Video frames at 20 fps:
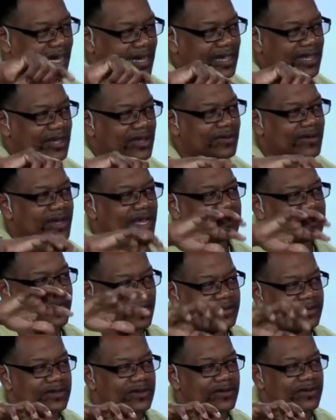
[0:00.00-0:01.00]
You
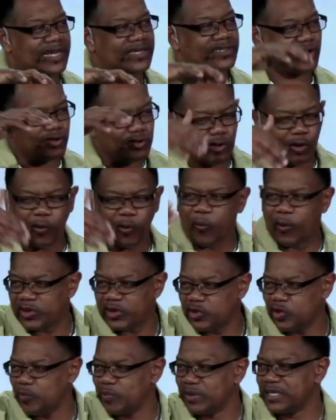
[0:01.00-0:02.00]
need to know what you
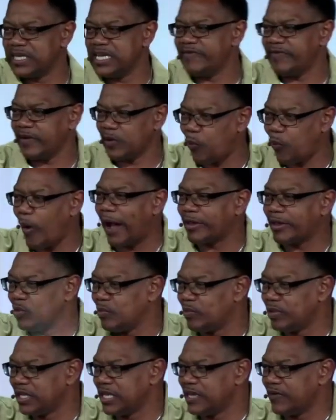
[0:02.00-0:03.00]
believe and why you
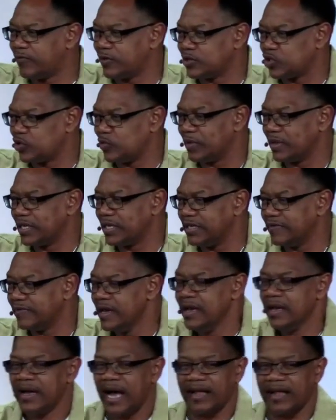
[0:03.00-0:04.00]
believe what you believe.
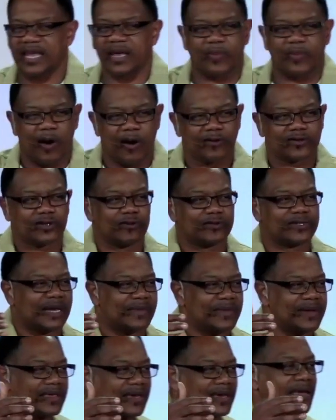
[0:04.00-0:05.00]
I think Paul told
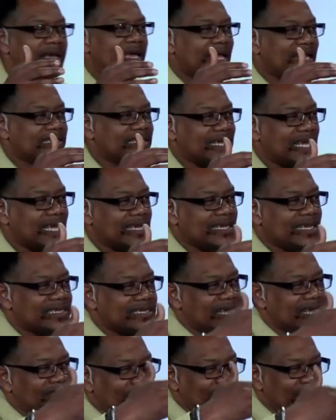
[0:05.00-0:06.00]
Timothy. He said
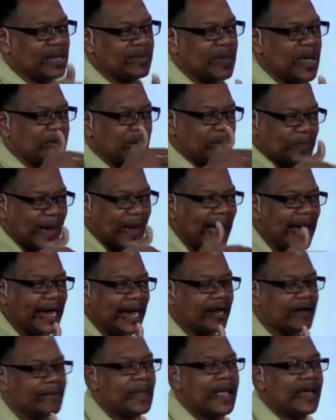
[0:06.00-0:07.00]
you need to be prepared
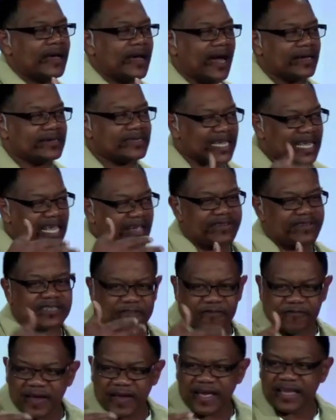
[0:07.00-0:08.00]
to give a
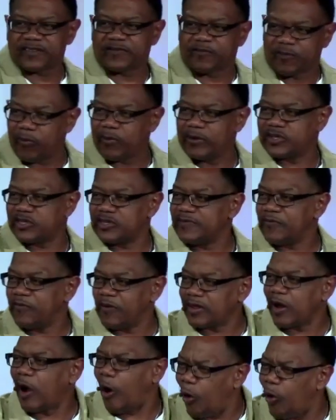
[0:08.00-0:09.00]
defense for the
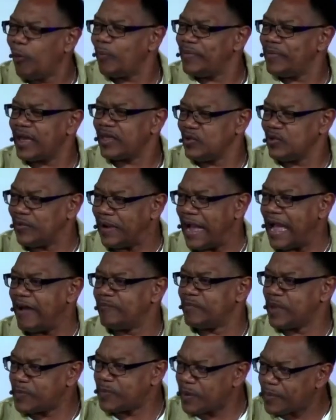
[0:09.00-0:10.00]
hope that you have. Be
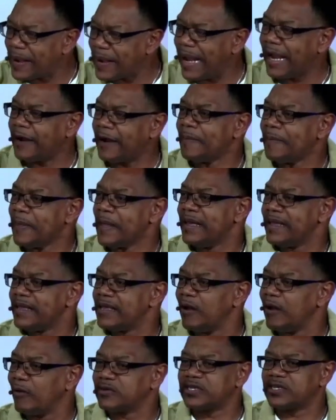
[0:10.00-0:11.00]
prepared, you know,
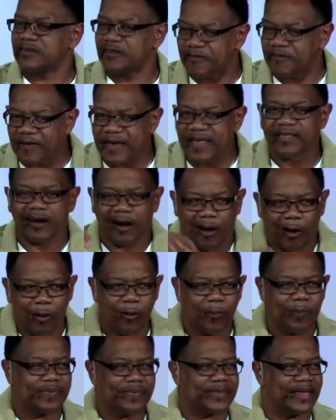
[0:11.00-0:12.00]
to defend the
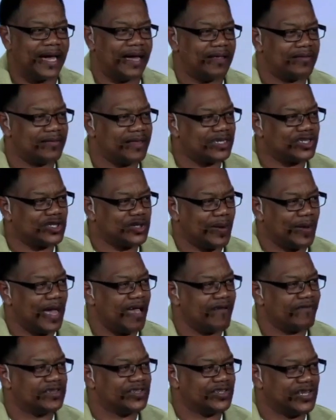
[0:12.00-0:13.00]
hope that you have
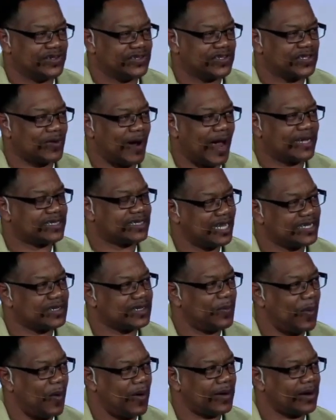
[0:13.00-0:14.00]
in Jesus Christ, and that's
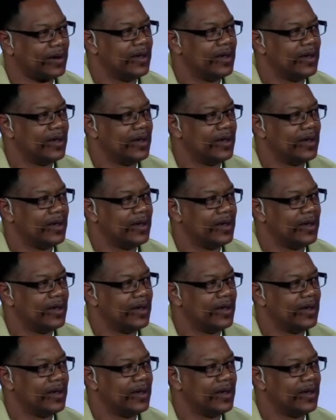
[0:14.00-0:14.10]
important.